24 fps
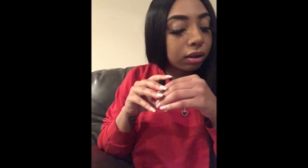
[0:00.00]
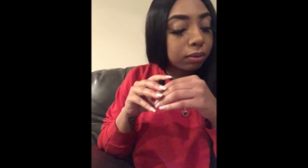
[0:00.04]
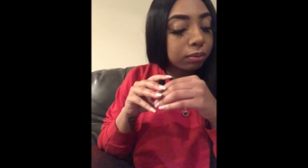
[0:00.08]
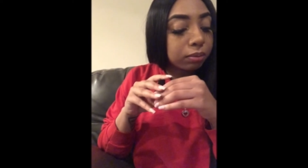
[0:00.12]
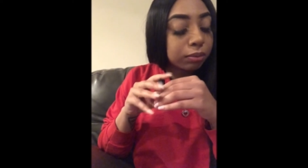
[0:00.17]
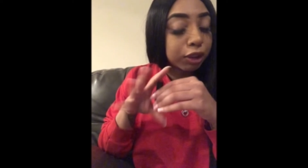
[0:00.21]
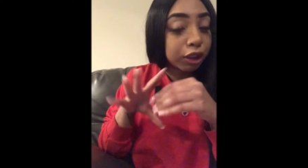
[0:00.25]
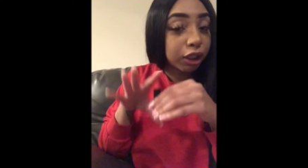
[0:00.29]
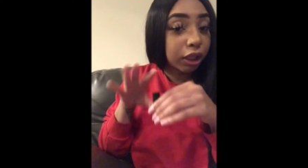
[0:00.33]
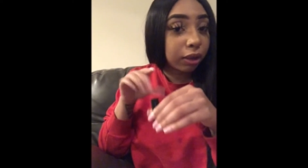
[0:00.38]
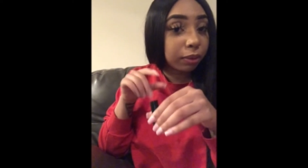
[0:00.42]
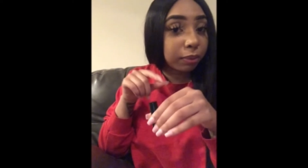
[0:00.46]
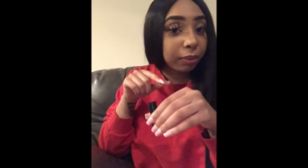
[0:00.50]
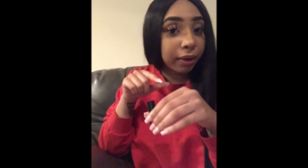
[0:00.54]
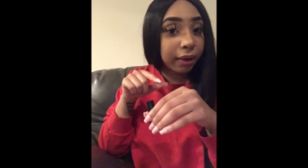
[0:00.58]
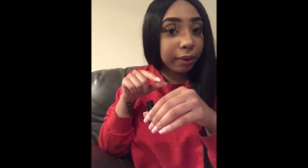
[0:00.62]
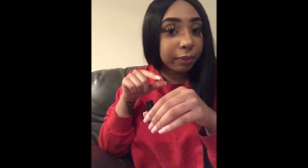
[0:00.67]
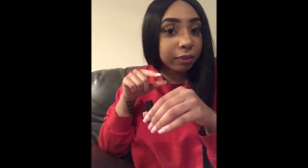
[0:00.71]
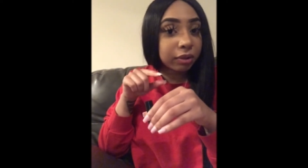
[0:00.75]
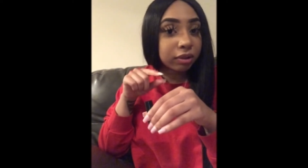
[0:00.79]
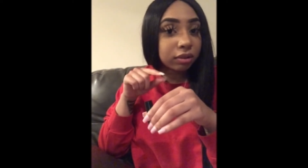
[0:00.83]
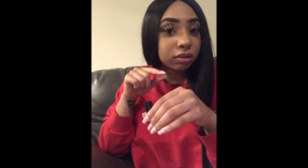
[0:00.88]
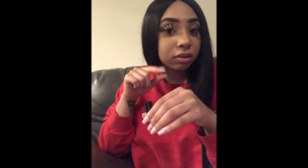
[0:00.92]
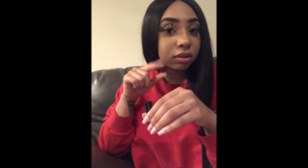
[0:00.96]
gel
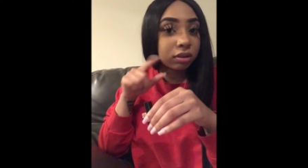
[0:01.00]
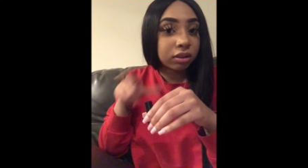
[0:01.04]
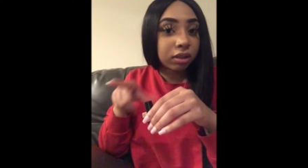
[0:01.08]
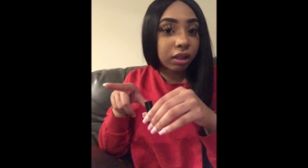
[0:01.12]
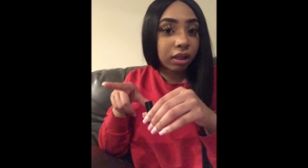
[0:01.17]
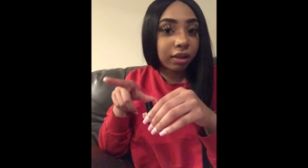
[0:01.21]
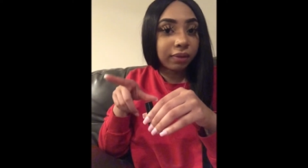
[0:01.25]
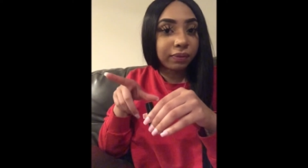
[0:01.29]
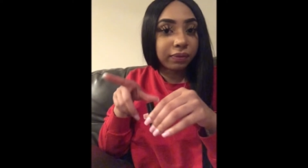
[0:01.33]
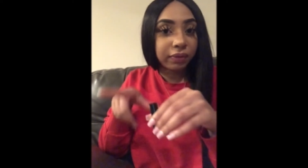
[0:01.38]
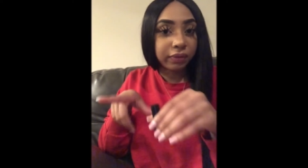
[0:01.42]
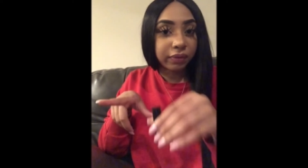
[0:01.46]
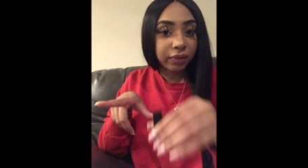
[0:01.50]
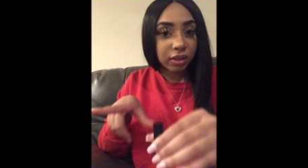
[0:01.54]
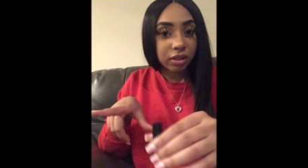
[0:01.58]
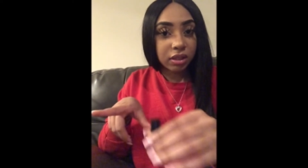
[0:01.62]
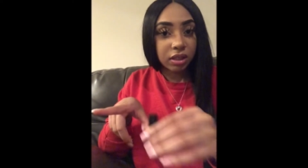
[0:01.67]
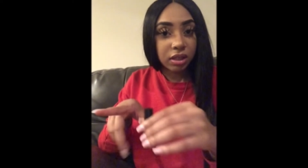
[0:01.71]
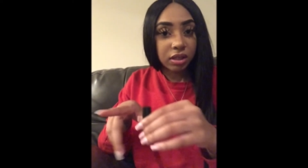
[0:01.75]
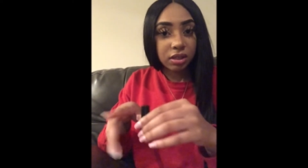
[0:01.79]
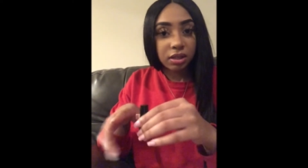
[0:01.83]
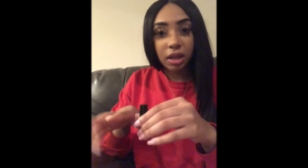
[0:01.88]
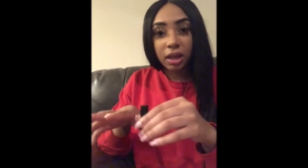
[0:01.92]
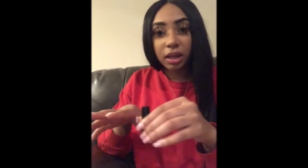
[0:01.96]
primer sit for
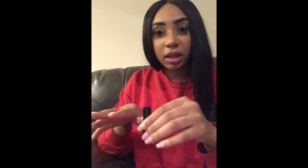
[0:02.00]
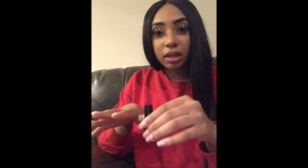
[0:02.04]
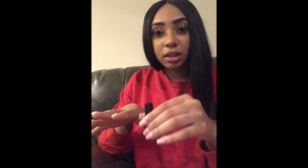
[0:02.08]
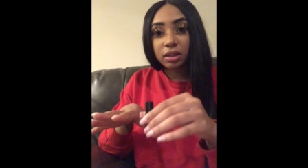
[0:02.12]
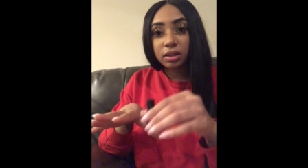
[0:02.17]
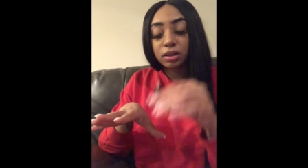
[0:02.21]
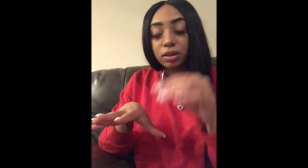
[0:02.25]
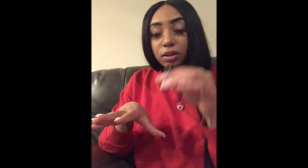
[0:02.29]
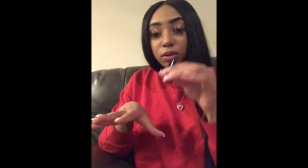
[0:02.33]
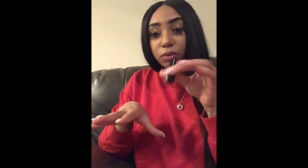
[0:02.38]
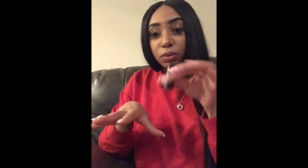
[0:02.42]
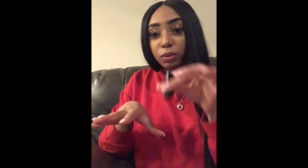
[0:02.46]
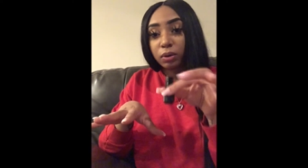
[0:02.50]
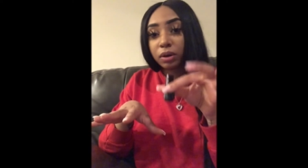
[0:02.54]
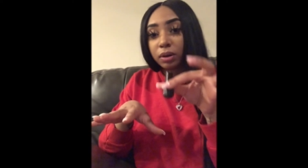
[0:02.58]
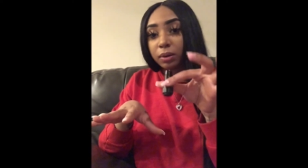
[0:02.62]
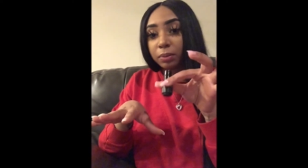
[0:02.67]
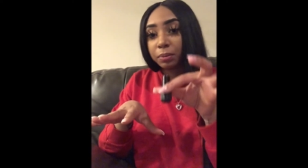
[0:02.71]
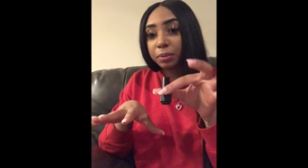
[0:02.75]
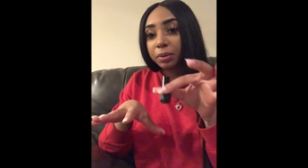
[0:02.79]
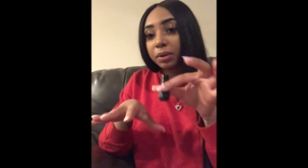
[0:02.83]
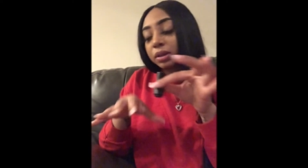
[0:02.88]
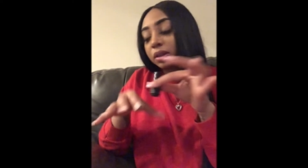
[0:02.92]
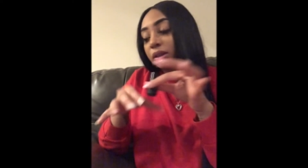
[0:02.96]
15 seconds. You want to
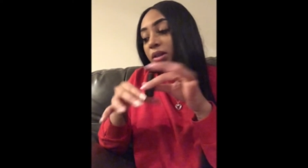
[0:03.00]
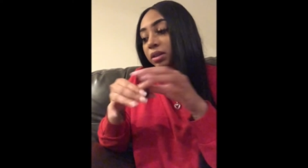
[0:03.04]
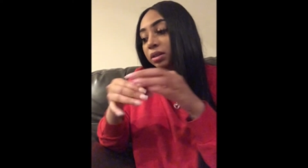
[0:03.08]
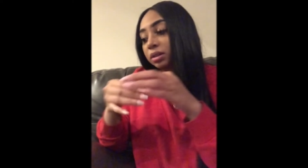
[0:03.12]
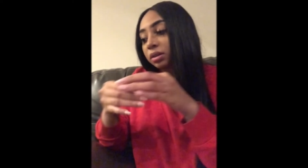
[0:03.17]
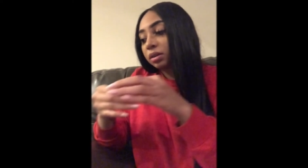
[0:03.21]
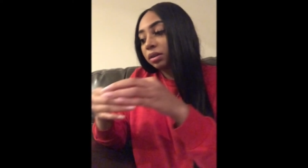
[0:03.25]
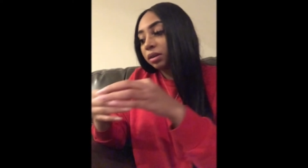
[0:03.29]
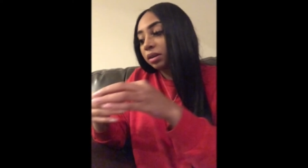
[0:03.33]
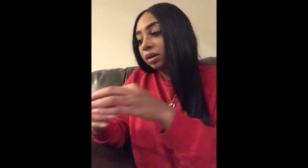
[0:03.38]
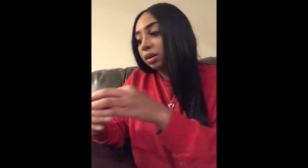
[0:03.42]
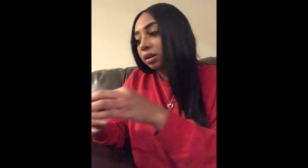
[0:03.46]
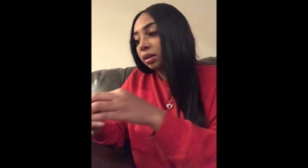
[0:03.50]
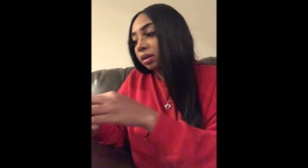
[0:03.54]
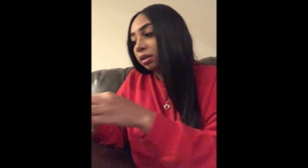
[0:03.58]
put this on there.